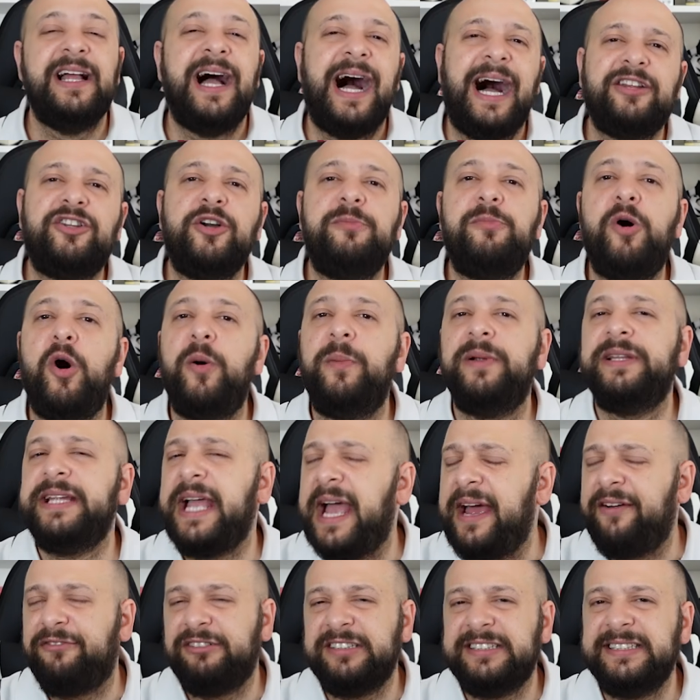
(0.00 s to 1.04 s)
At the moment,
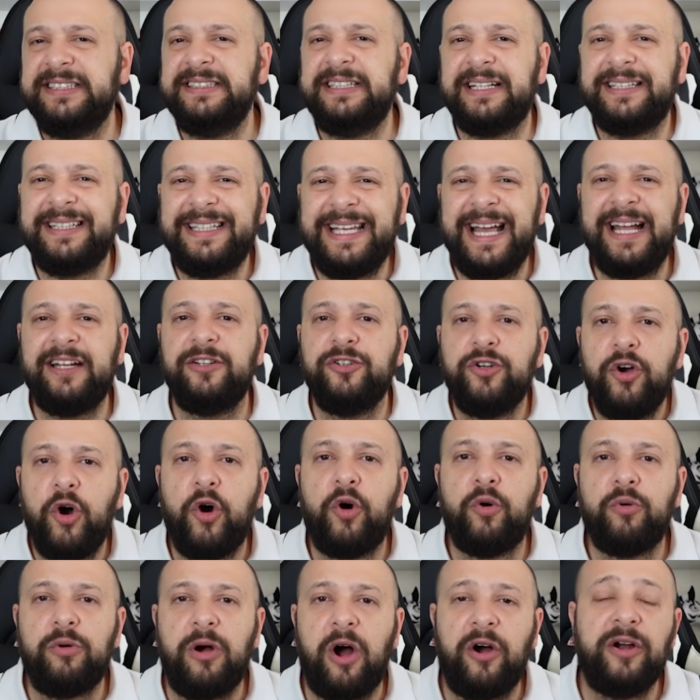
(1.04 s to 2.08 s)
everything that can
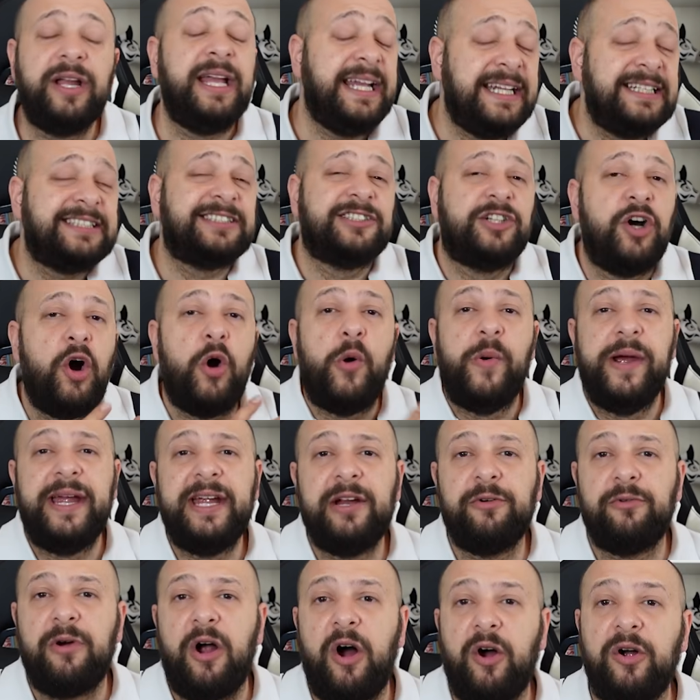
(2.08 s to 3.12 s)
go wrong is
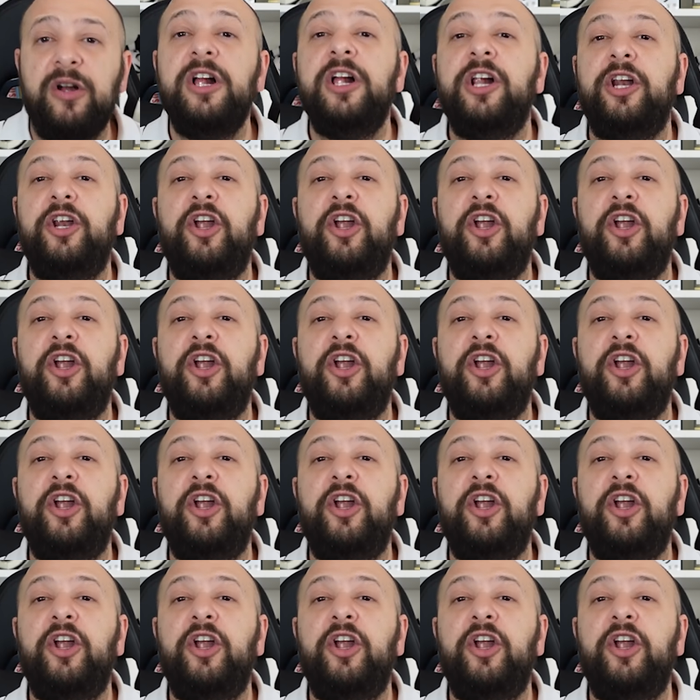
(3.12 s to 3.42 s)
going wrong.